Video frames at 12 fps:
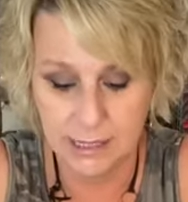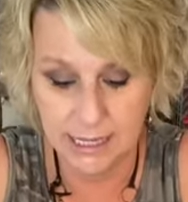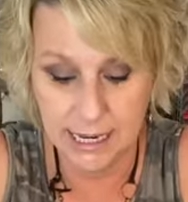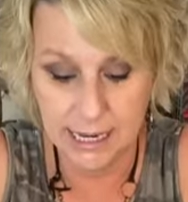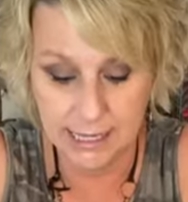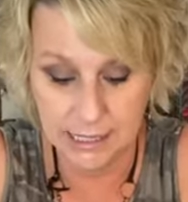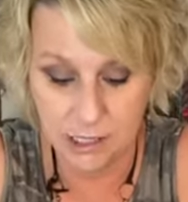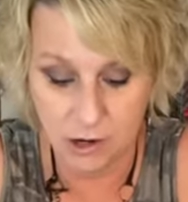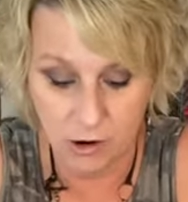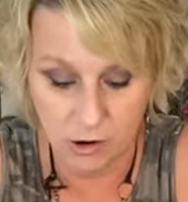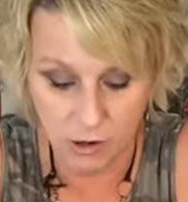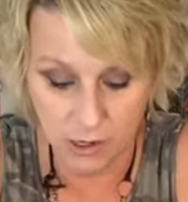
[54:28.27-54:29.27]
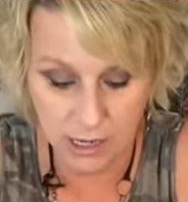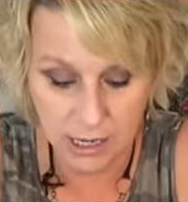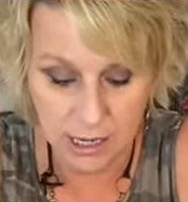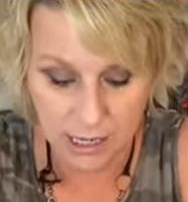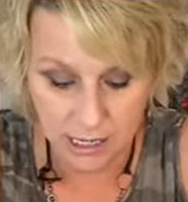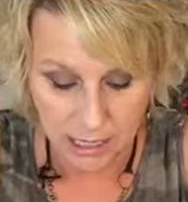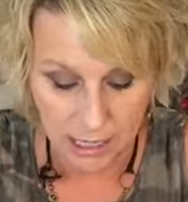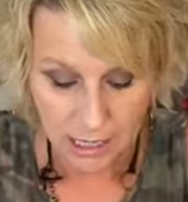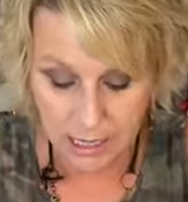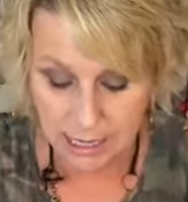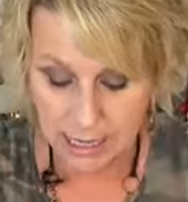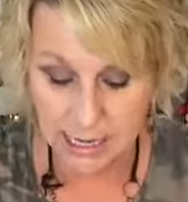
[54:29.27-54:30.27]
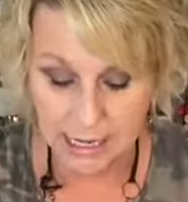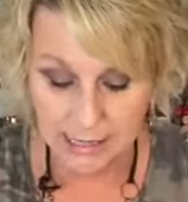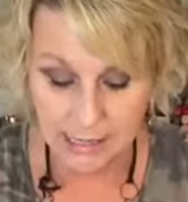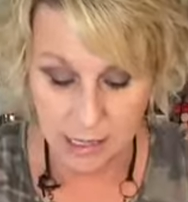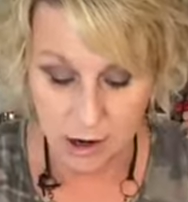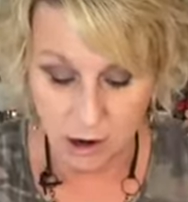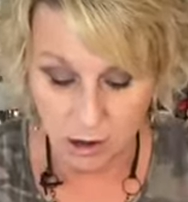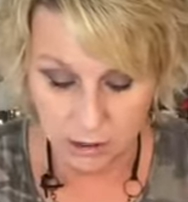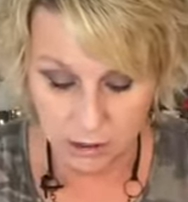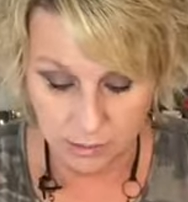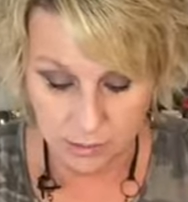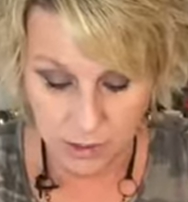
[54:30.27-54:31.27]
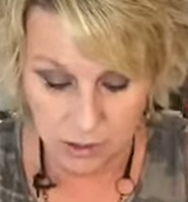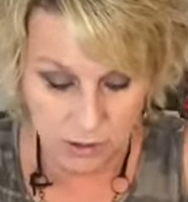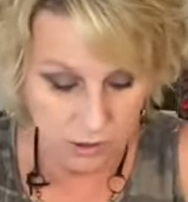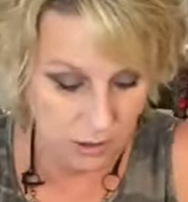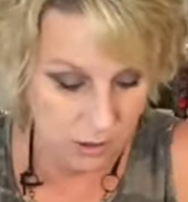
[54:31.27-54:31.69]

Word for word: to get his dog. He is an awesome dog.